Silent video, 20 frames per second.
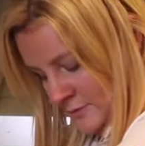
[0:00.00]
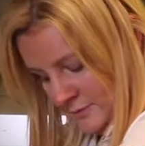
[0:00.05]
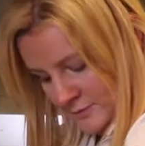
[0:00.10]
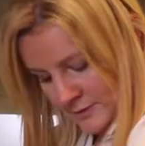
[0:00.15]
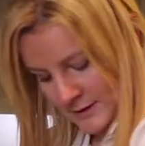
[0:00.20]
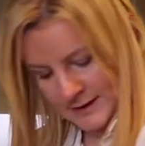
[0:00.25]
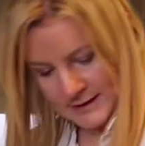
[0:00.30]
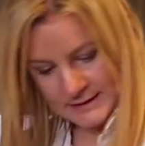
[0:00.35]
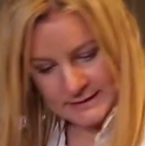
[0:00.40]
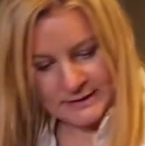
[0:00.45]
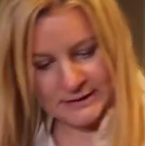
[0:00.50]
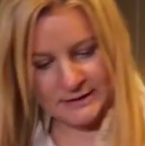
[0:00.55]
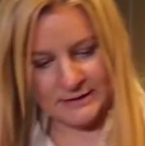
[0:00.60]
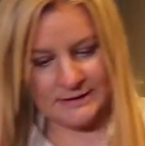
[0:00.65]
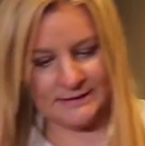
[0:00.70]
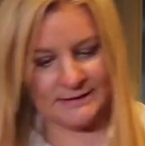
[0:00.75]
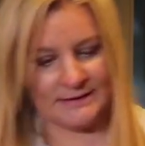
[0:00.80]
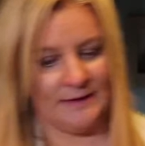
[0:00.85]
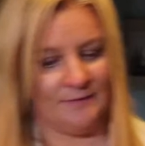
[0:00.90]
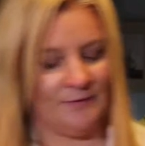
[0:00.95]
Right,
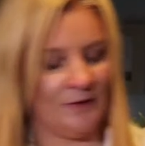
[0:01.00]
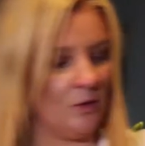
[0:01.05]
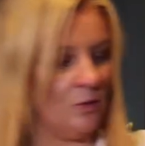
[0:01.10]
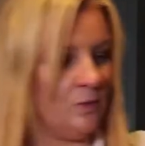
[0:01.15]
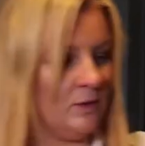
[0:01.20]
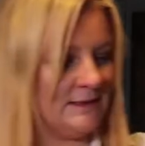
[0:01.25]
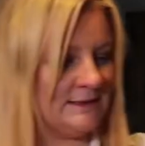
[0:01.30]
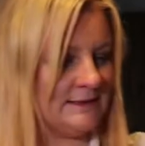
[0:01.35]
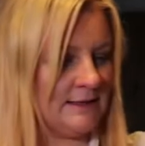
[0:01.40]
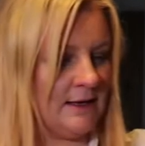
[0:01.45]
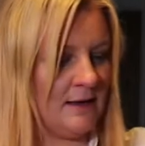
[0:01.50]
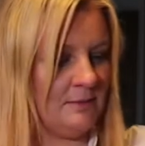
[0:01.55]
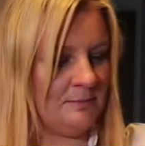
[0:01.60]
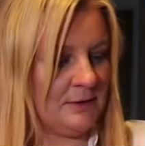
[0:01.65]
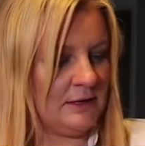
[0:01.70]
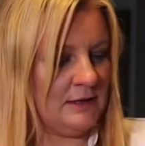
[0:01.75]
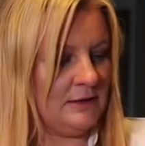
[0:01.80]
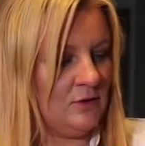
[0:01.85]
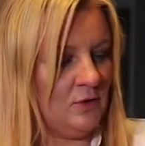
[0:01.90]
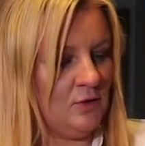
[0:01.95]
let's give it a whiz
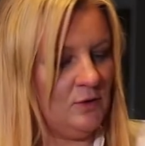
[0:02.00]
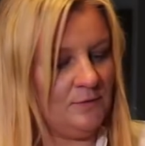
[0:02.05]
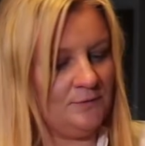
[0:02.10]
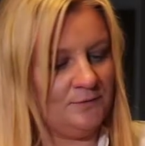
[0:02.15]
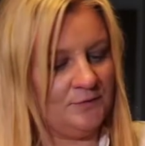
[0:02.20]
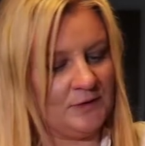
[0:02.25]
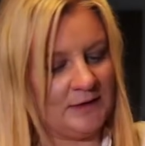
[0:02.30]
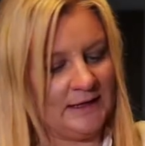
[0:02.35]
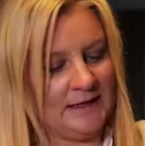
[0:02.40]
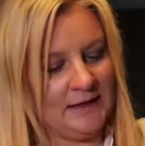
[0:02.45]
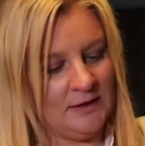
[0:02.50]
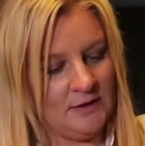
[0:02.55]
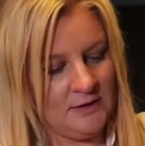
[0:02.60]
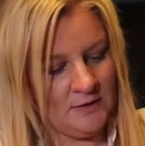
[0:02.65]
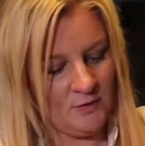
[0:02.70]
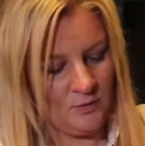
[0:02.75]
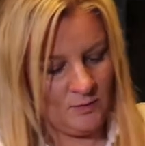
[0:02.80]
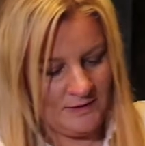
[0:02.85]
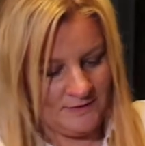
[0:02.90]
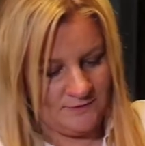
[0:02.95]
up, and hopefully
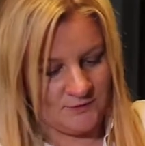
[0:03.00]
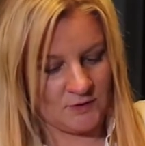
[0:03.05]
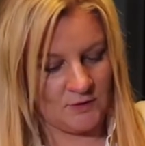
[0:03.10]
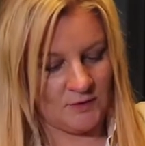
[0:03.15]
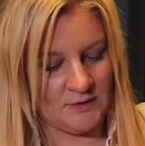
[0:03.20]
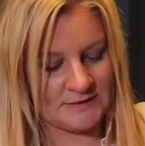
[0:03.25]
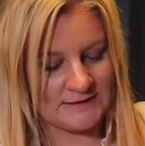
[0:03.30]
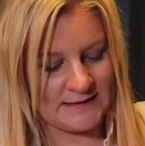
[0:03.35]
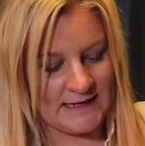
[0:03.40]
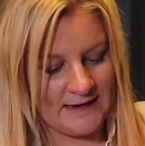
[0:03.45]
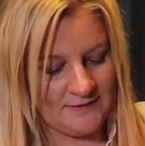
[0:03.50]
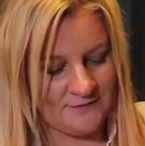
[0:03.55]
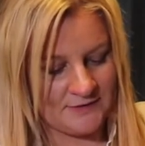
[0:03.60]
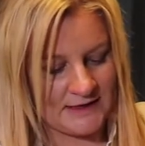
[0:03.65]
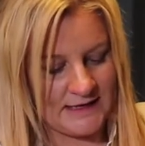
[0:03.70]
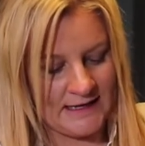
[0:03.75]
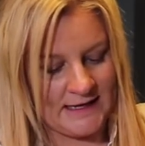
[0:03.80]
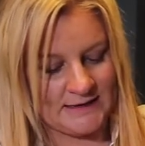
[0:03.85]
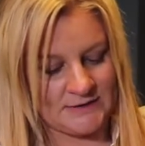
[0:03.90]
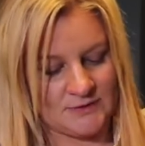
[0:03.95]
we've got
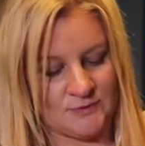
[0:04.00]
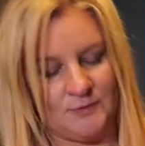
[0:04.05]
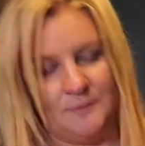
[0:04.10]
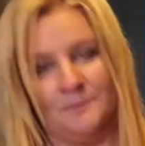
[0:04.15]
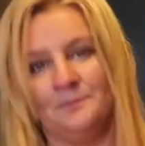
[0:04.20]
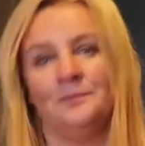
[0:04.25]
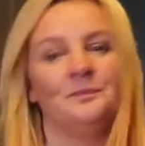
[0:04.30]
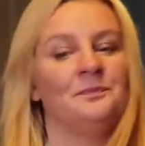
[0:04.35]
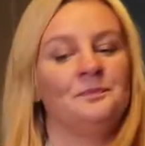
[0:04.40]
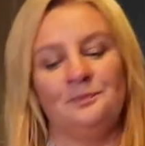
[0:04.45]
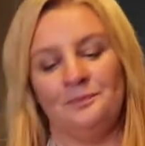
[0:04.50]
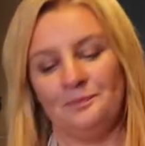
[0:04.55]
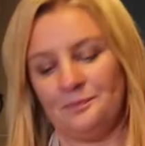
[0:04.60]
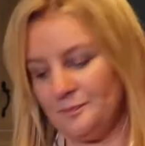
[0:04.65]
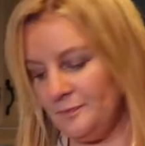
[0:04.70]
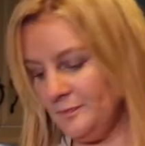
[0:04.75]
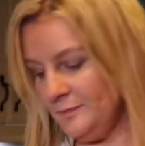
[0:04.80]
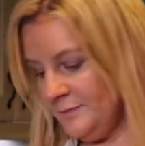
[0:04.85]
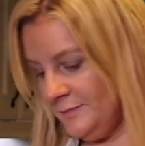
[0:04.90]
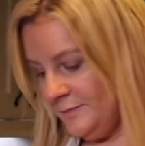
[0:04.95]
avocado.
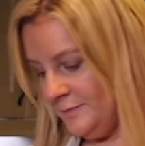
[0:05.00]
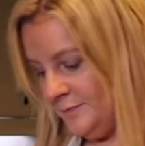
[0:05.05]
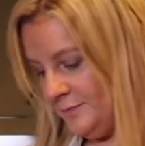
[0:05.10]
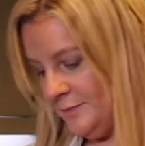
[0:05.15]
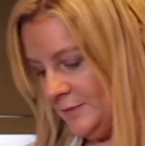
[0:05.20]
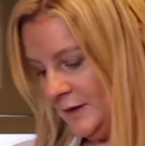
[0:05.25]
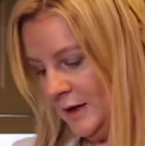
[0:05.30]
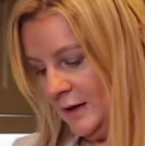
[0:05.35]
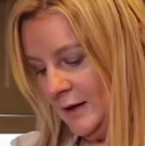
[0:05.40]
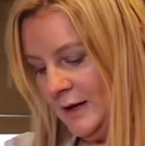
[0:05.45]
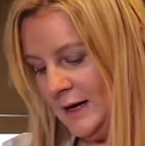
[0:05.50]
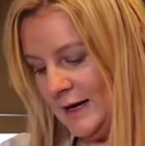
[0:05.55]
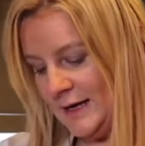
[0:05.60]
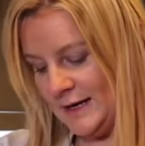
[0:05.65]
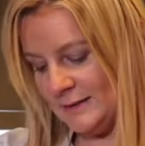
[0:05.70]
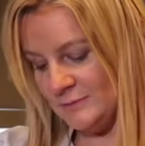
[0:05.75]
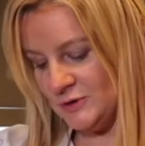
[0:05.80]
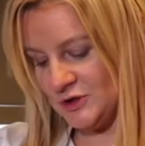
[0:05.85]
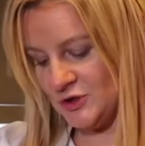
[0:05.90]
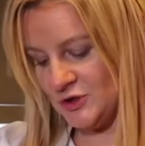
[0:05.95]
And